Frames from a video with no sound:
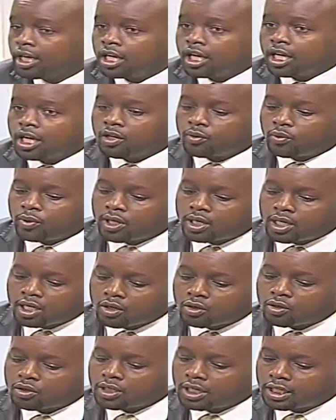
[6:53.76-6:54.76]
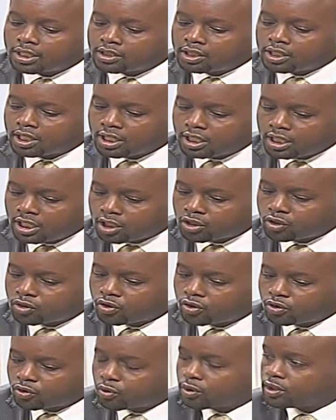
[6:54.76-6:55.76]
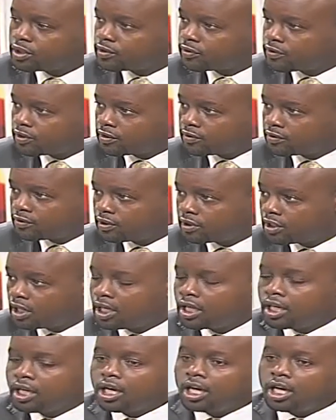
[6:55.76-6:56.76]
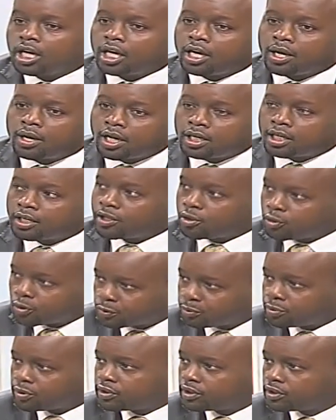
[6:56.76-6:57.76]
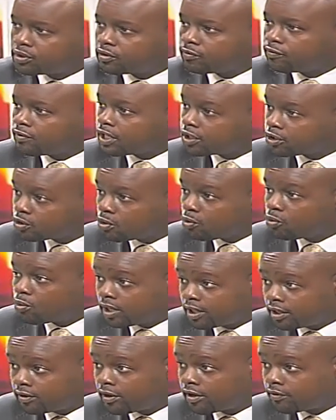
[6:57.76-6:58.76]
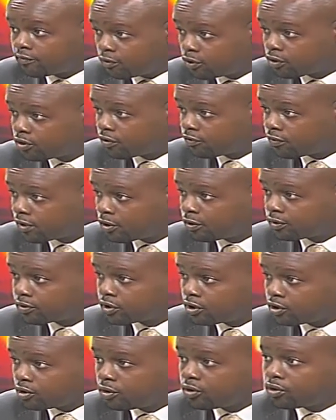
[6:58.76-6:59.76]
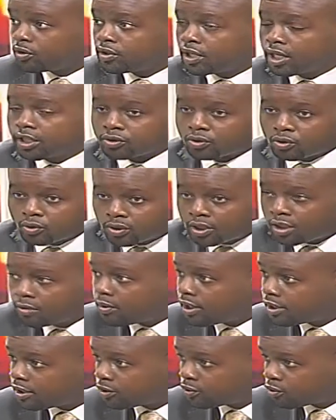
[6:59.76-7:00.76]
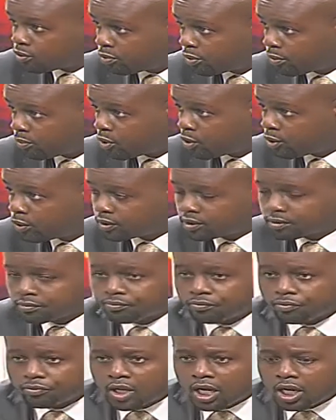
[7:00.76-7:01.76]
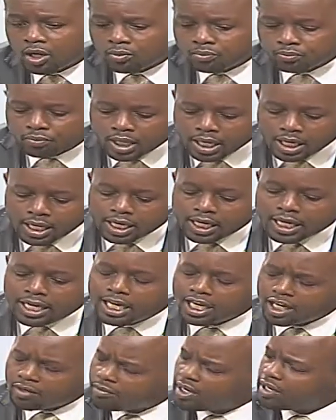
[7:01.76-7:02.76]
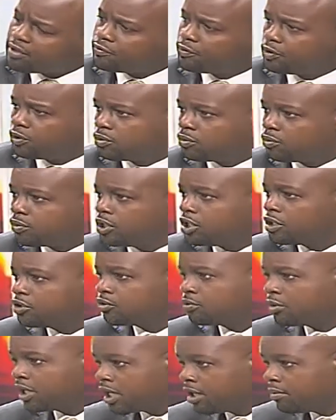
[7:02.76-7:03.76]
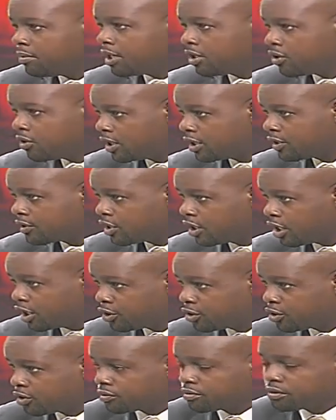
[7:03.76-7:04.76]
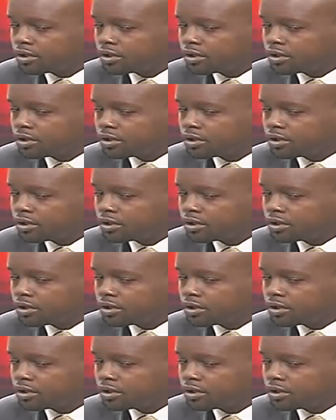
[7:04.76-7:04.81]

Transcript: And we are now conducting an election on 26th uh, under the auspices of Article 140 of the Constitution as ordered by the Supreme Court. Now, in my view, we need to become an honest nation. Mm